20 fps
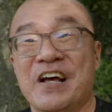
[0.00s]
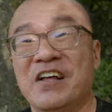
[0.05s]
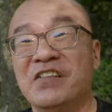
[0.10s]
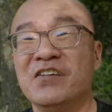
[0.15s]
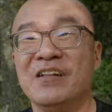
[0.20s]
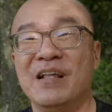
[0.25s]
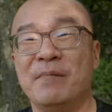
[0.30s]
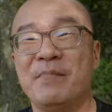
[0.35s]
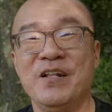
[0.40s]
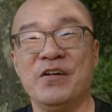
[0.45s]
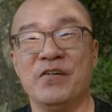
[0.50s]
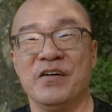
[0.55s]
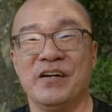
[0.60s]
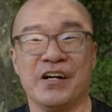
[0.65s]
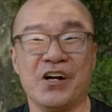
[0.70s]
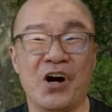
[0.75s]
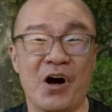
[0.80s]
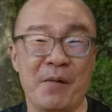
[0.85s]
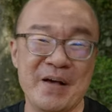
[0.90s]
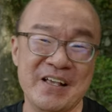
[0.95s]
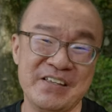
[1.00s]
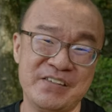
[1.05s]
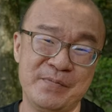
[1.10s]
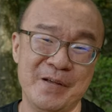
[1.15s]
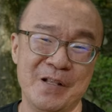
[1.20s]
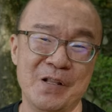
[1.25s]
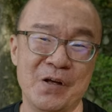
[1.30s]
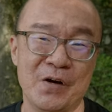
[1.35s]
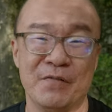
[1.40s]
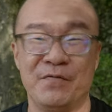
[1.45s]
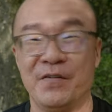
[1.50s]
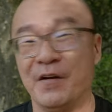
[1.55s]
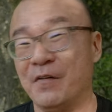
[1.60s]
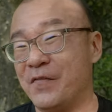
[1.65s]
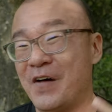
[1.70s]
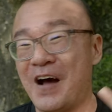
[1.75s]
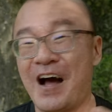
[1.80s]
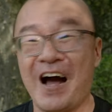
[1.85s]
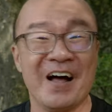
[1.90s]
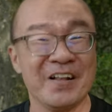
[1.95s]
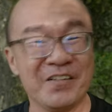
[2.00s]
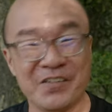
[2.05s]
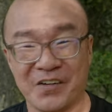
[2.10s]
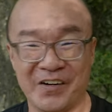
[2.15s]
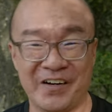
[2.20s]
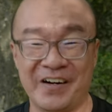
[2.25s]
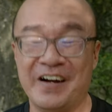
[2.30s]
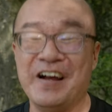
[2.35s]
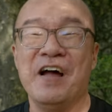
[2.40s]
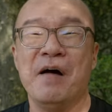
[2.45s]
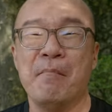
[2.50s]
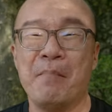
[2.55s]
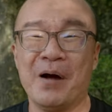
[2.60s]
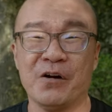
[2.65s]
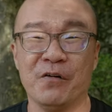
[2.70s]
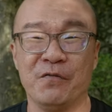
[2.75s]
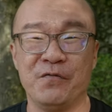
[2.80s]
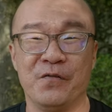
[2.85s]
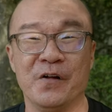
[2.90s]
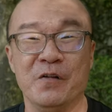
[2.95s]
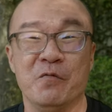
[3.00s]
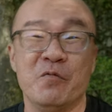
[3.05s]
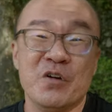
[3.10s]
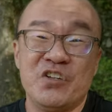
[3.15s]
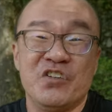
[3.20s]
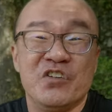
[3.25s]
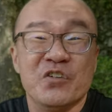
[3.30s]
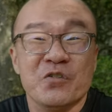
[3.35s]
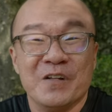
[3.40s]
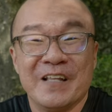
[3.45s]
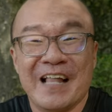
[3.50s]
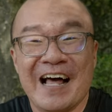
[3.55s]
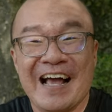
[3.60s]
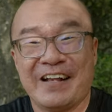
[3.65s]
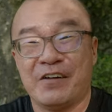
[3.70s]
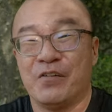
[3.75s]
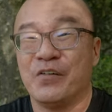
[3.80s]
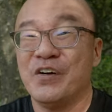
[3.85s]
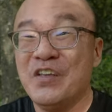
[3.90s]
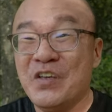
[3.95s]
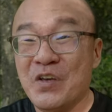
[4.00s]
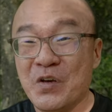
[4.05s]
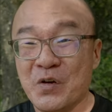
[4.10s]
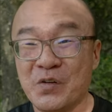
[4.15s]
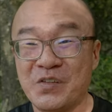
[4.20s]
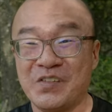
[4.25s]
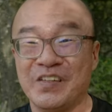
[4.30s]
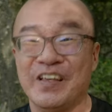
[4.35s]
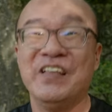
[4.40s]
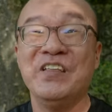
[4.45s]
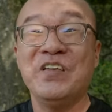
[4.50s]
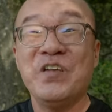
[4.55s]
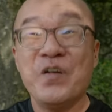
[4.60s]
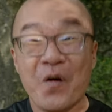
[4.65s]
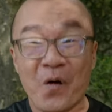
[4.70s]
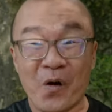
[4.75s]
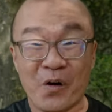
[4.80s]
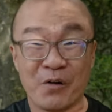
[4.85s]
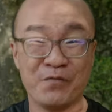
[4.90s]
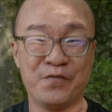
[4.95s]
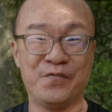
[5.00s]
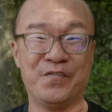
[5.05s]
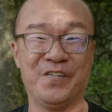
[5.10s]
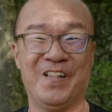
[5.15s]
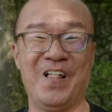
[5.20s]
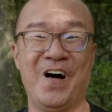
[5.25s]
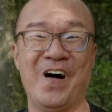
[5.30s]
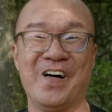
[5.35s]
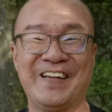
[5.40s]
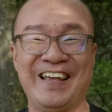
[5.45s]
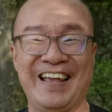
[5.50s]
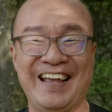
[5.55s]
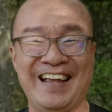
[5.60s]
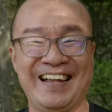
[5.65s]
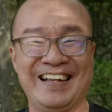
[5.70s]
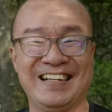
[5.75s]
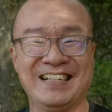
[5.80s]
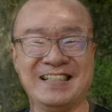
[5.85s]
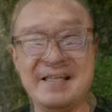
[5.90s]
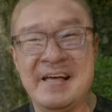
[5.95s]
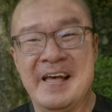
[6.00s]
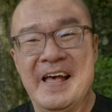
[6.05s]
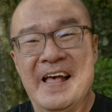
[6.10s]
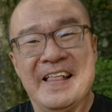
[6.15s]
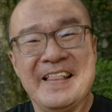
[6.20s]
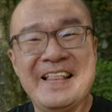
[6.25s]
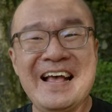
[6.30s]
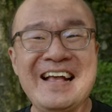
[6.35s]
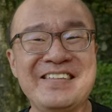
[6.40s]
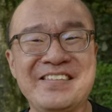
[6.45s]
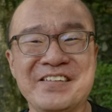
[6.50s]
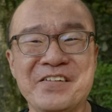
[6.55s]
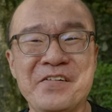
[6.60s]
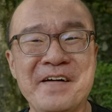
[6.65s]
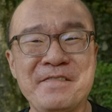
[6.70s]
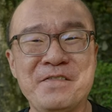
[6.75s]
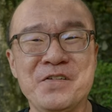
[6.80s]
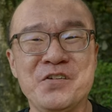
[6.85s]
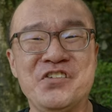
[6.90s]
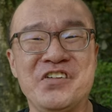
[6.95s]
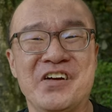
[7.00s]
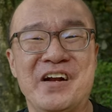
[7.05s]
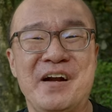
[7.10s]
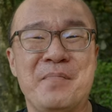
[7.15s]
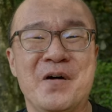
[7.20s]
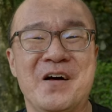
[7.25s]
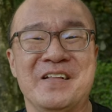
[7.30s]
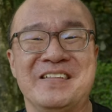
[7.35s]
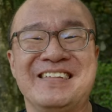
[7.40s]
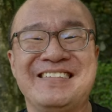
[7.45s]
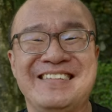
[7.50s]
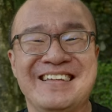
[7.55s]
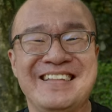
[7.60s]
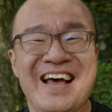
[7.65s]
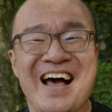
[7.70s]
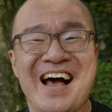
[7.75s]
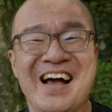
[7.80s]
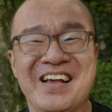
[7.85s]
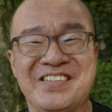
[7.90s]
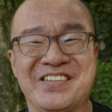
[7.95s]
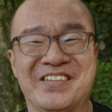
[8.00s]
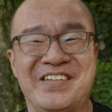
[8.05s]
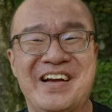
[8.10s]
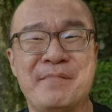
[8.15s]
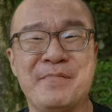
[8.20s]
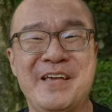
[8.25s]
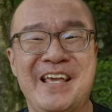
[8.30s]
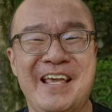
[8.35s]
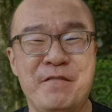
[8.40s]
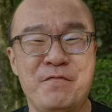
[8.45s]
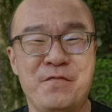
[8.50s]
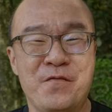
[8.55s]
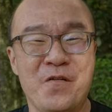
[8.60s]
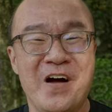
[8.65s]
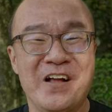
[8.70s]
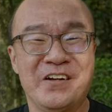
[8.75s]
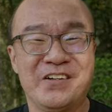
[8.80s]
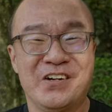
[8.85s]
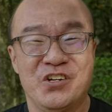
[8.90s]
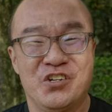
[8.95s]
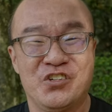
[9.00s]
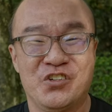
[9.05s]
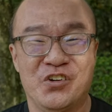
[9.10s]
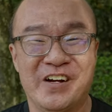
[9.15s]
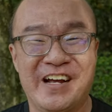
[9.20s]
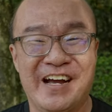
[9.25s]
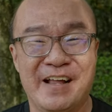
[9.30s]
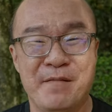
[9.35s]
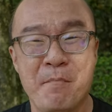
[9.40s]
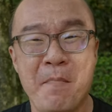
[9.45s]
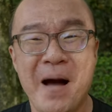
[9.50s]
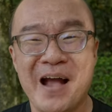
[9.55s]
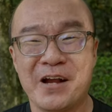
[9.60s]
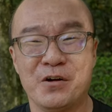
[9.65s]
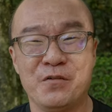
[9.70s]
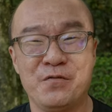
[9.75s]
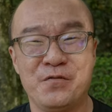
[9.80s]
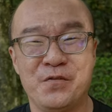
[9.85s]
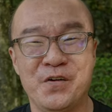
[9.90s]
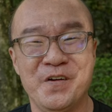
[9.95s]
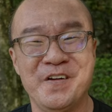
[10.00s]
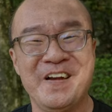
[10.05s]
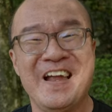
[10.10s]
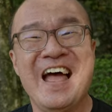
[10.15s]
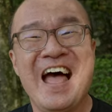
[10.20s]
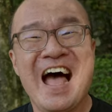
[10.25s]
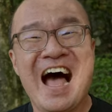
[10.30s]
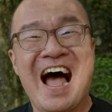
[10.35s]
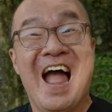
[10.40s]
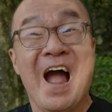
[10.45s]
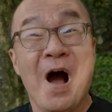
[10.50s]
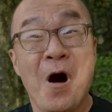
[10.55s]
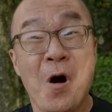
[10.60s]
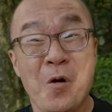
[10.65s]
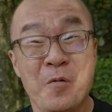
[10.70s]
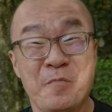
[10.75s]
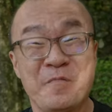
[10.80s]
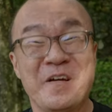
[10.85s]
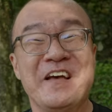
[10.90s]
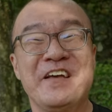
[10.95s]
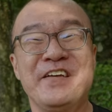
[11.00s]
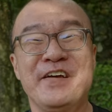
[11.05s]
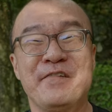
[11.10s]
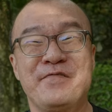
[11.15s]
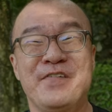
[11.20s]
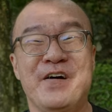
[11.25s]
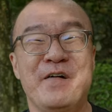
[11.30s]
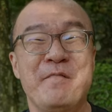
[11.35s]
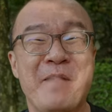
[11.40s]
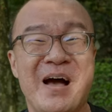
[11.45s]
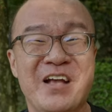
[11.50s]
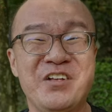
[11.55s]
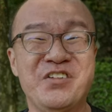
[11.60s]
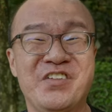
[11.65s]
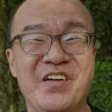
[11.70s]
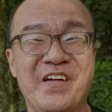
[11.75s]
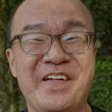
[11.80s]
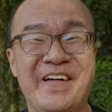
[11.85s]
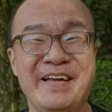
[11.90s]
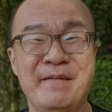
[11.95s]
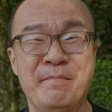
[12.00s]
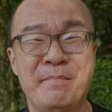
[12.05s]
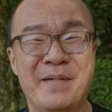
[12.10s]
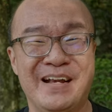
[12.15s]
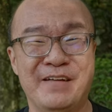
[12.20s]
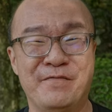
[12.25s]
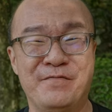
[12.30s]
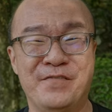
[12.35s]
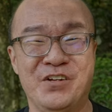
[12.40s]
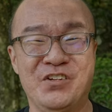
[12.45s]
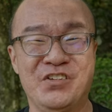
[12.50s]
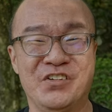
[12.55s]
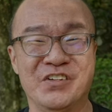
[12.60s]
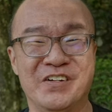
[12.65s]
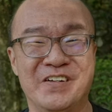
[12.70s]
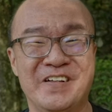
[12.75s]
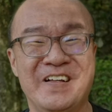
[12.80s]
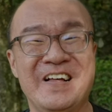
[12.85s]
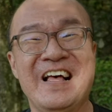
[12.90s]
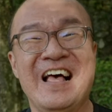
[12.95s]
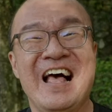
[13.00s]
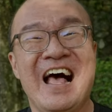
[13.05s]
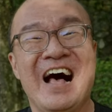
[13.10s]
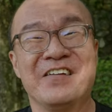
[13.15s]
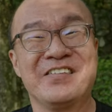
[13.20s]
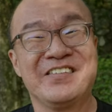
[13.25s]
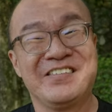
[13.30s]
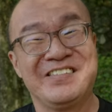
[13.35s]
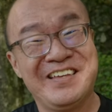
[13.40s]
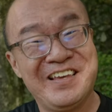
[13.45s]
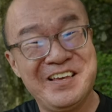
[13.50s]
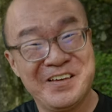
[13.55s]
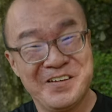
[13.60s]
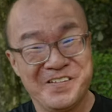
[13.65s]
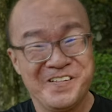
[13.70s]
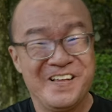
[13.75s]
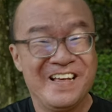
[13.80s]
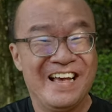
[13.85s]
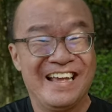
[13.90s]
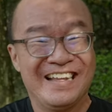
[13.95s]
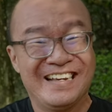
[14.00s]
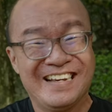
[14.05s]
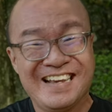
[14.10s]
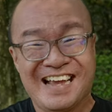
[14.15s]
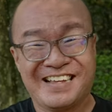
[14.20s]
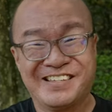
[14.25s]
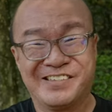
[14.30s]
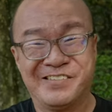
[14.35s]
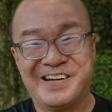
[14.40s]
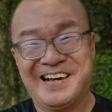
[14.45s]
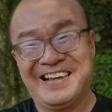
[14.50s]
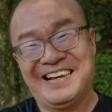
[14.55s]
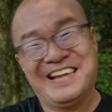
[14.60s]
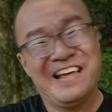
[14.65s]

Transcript: Do let me know in the comments below if you have other microphone which you like or use in your vlogging. That's all I have to share about the Sennheiser MKE-400 shotgun microphone. I hope you found my sharing beneficial. I'll see you in the next one.